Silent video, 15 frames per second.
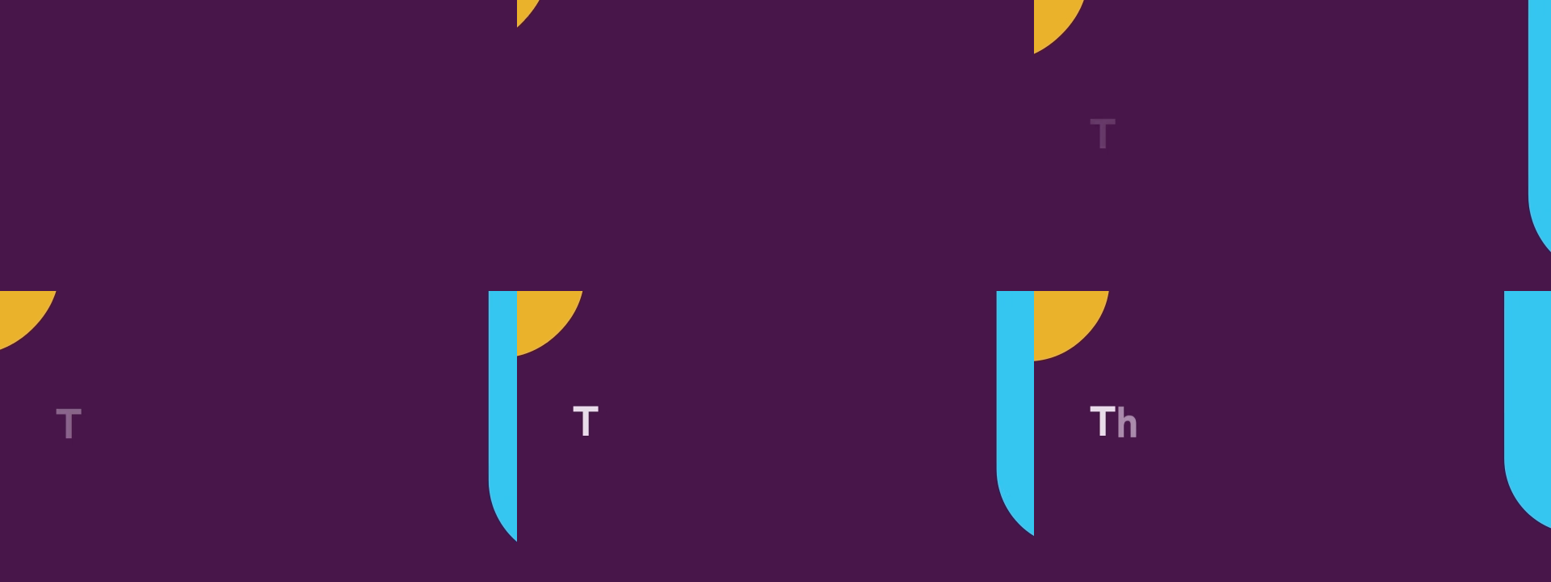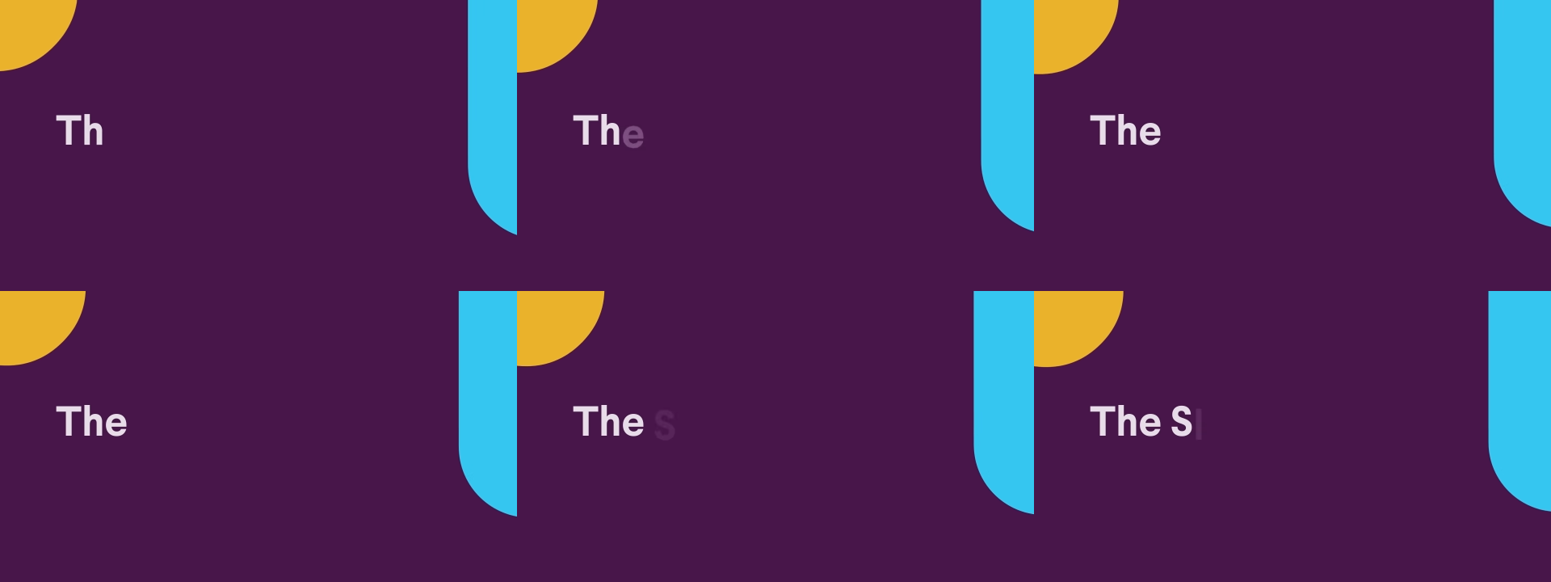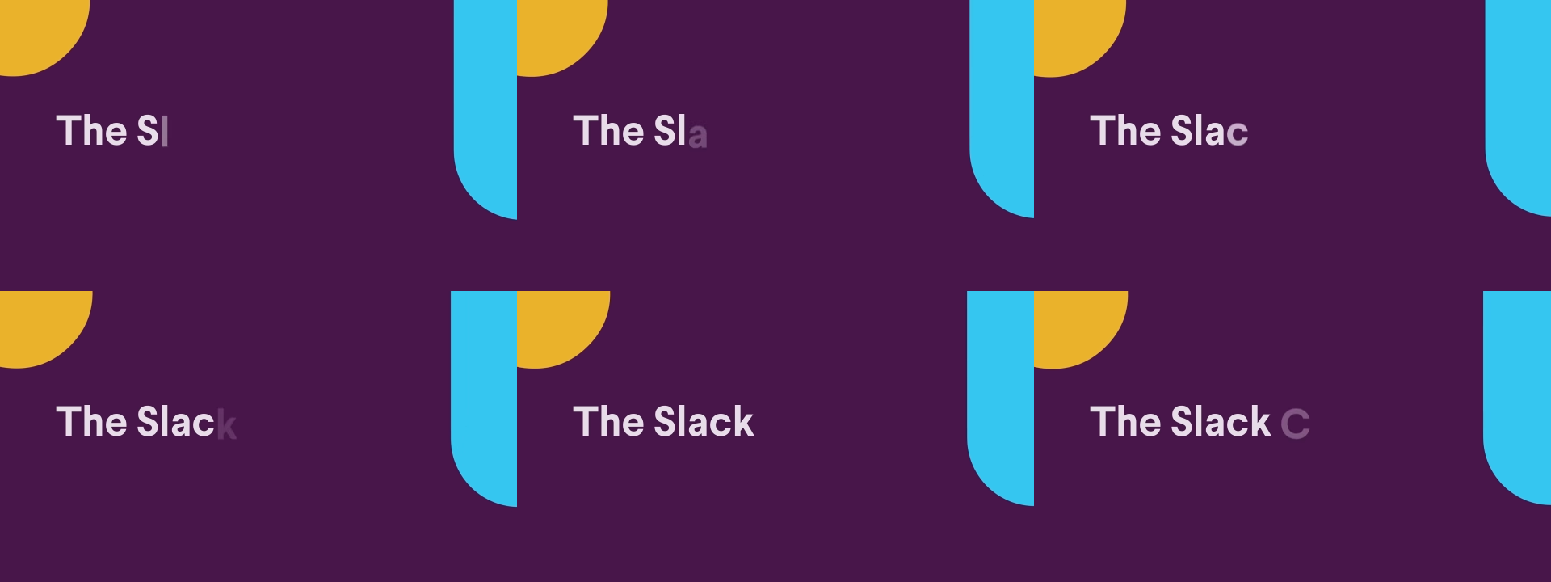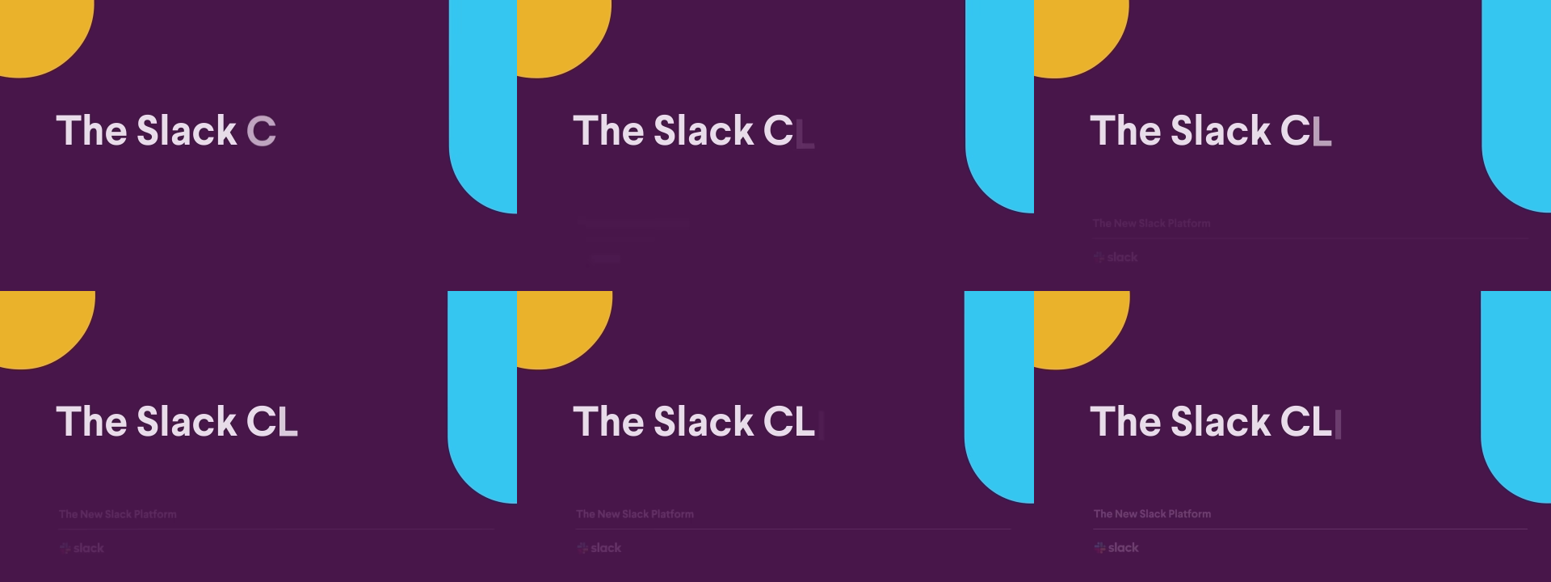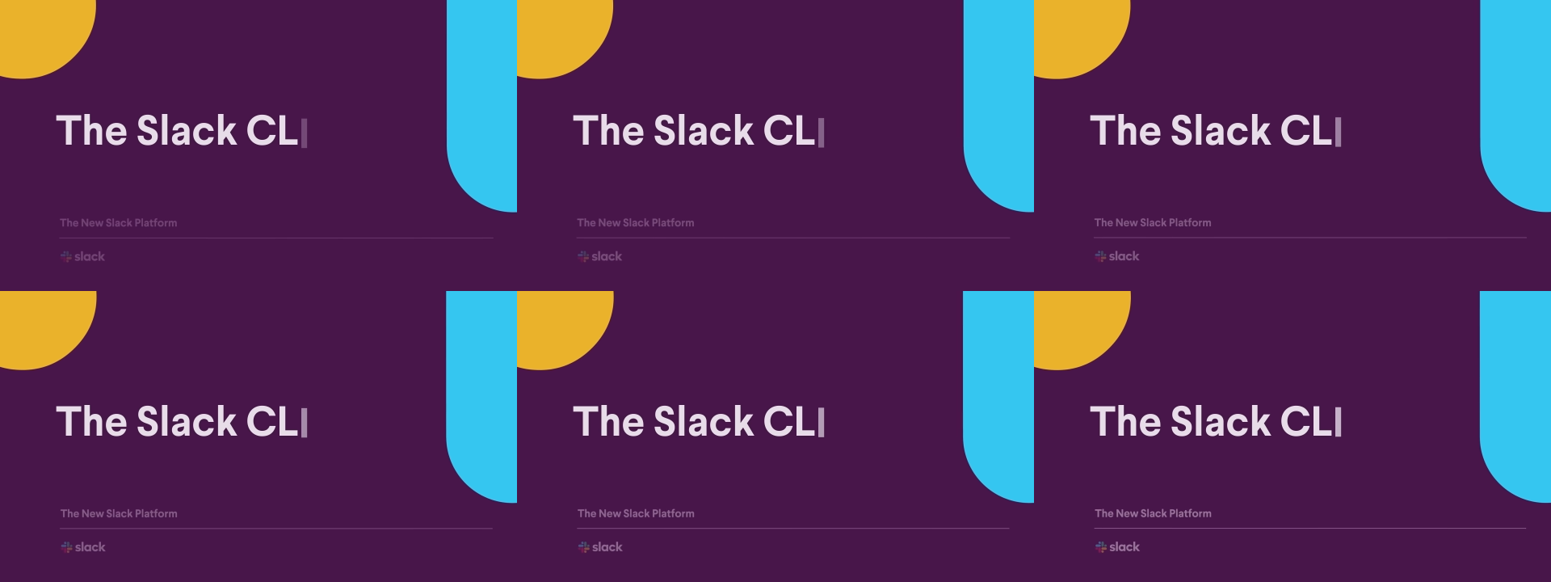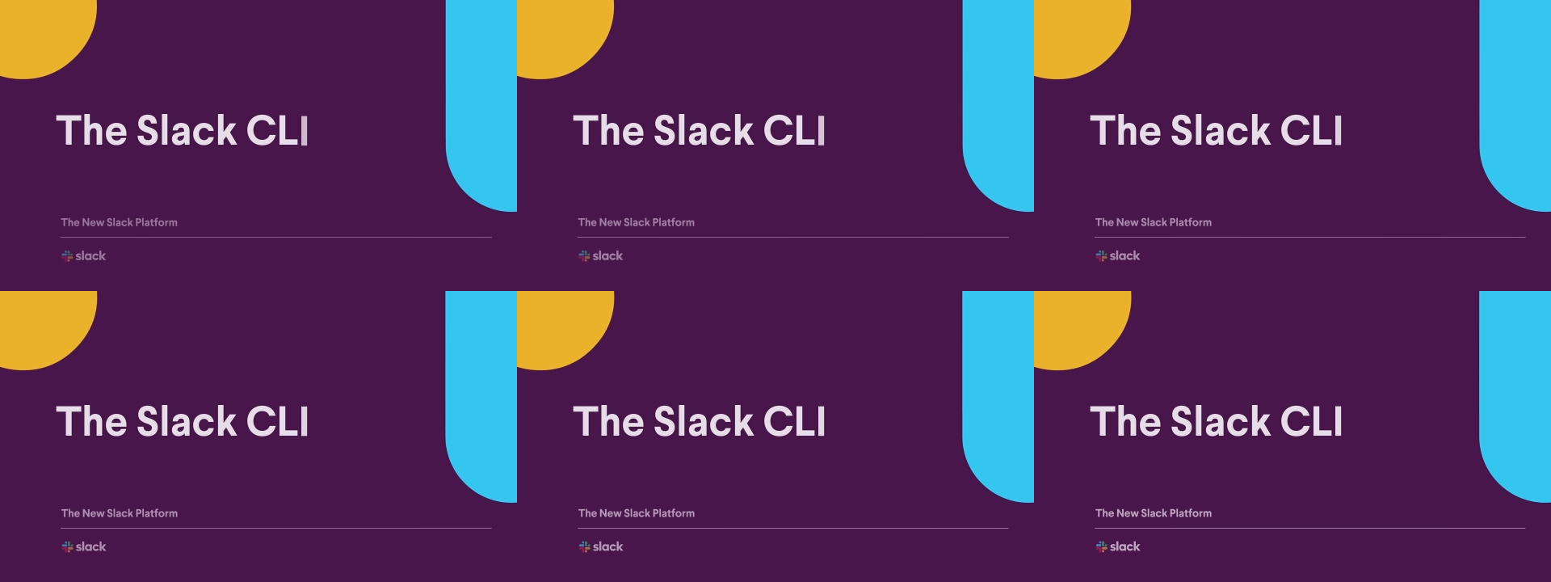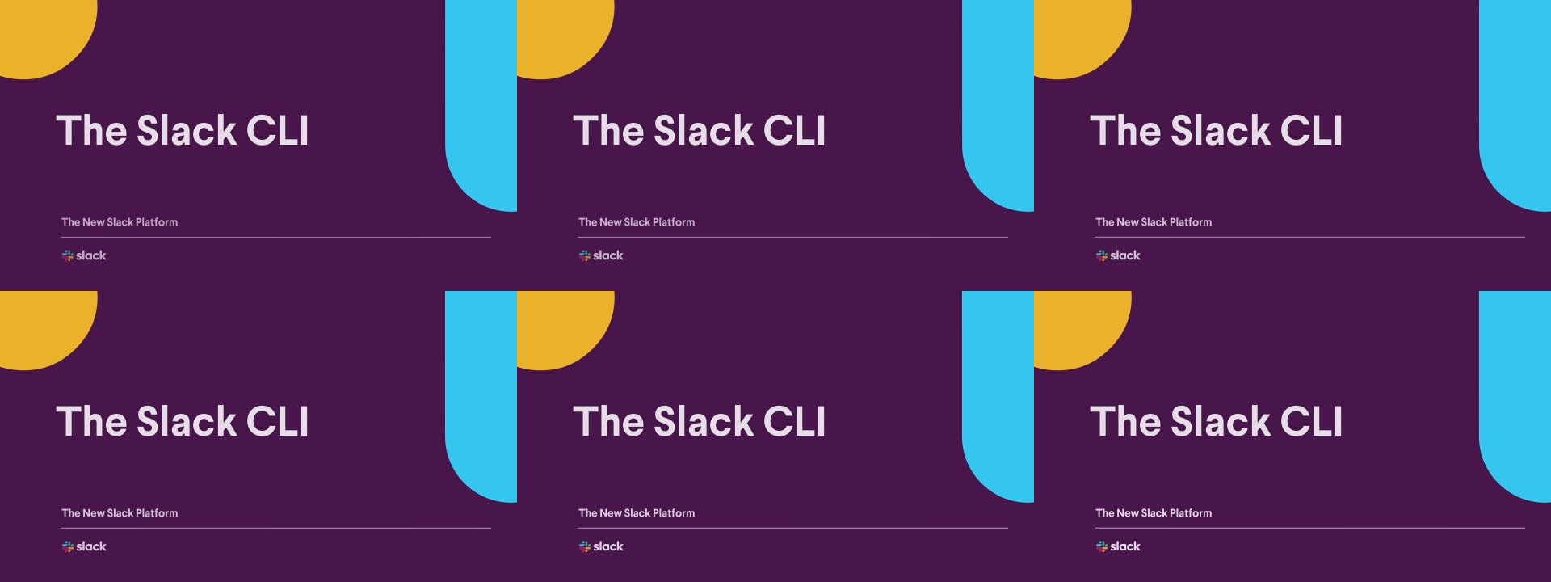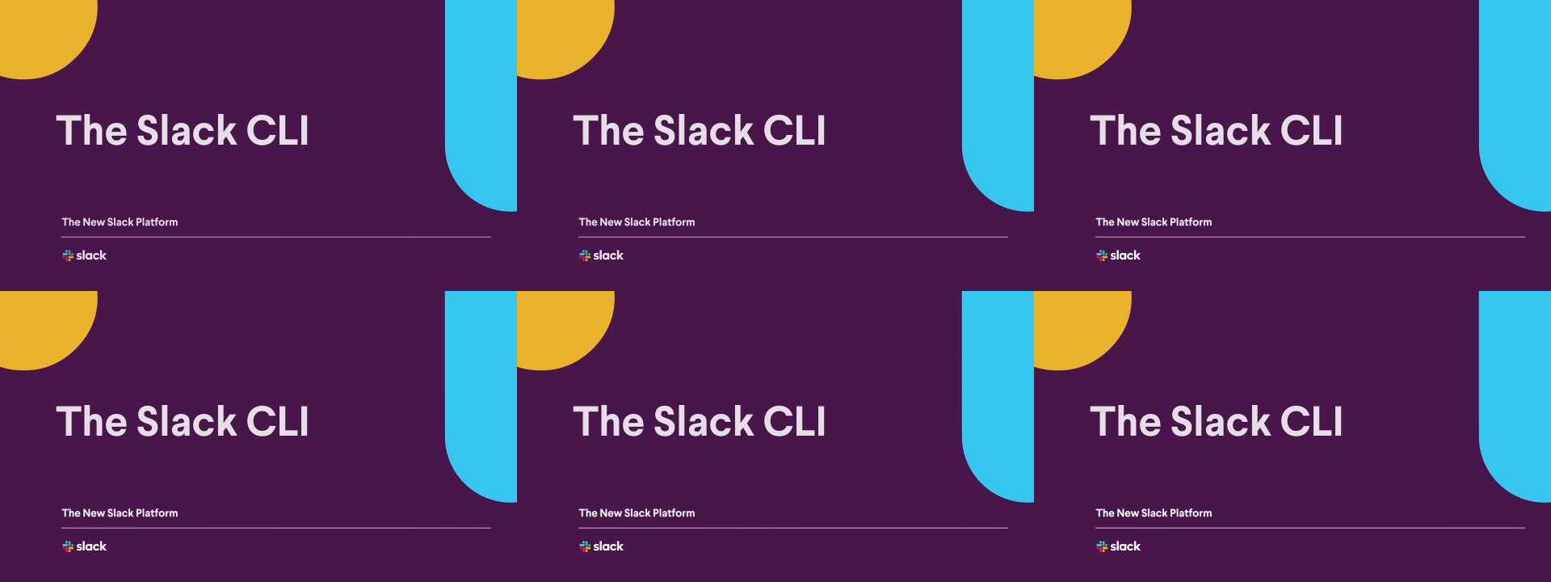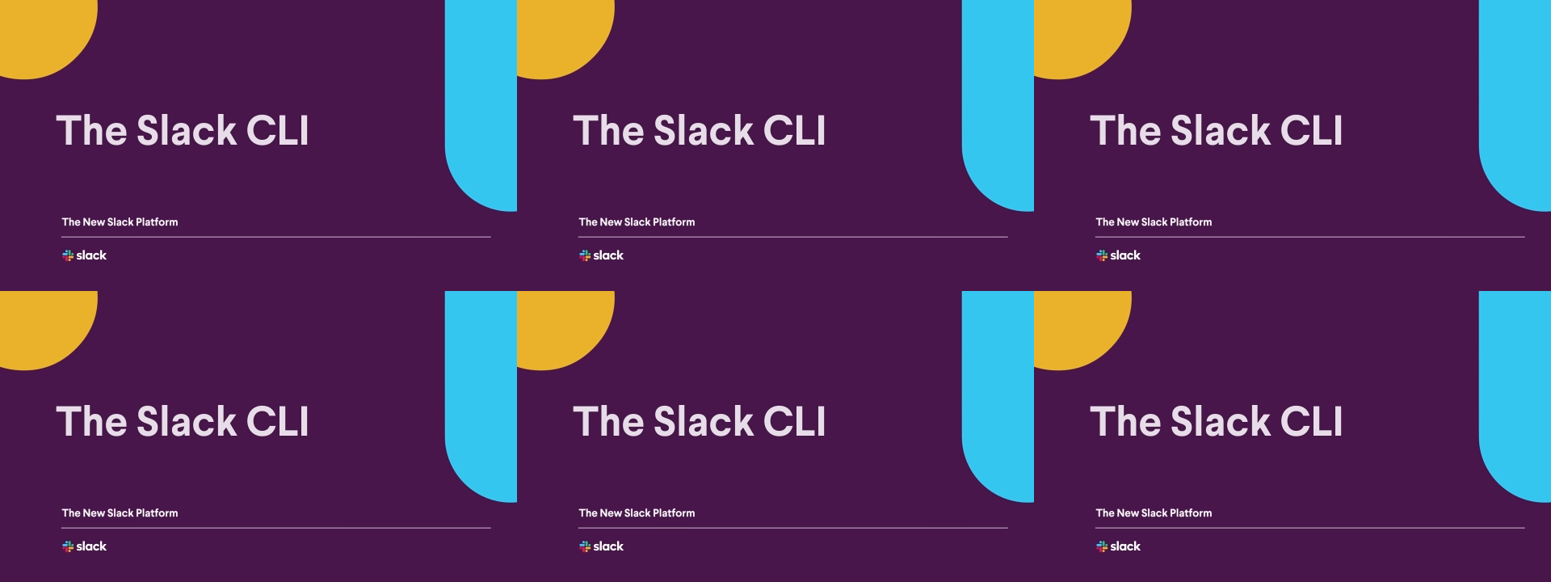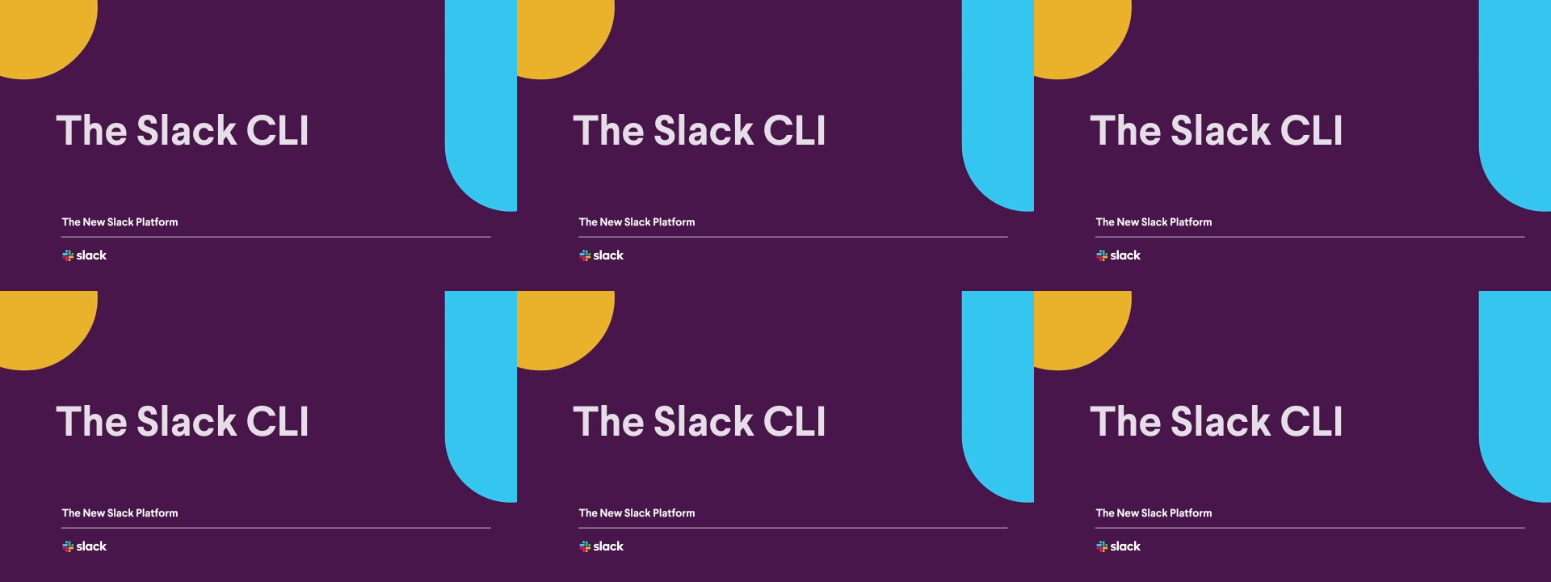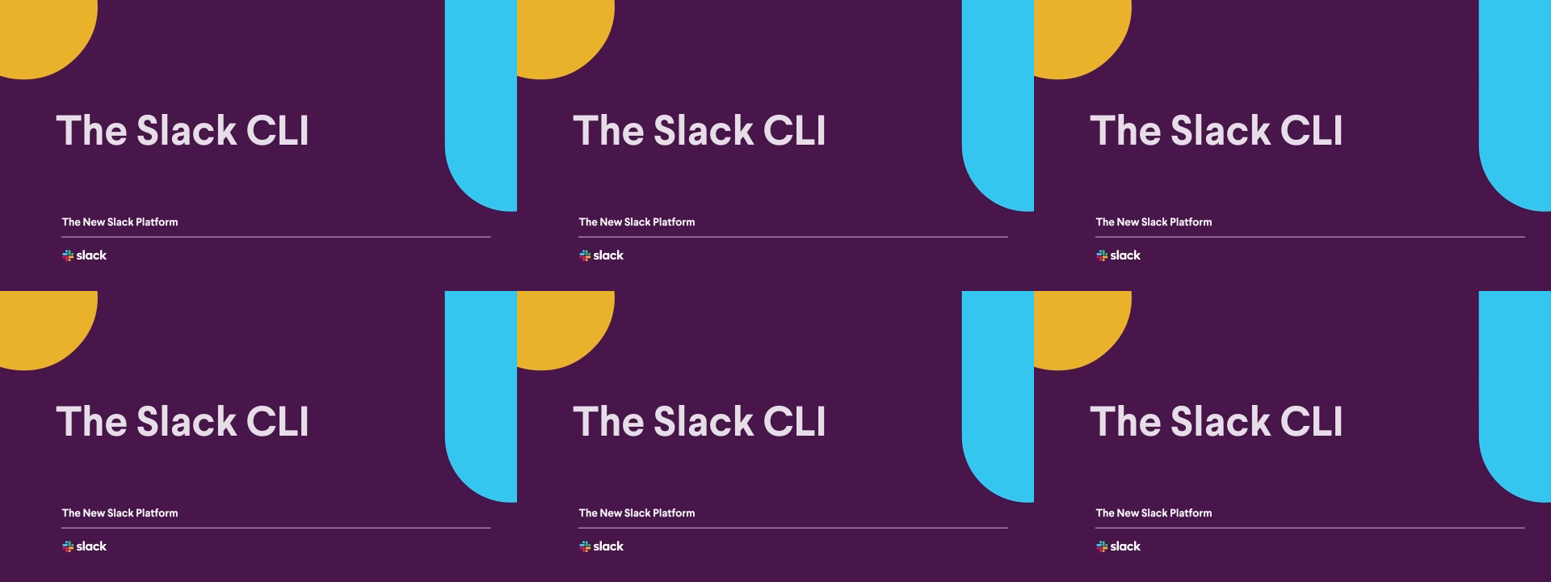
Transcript: (no speaker visible)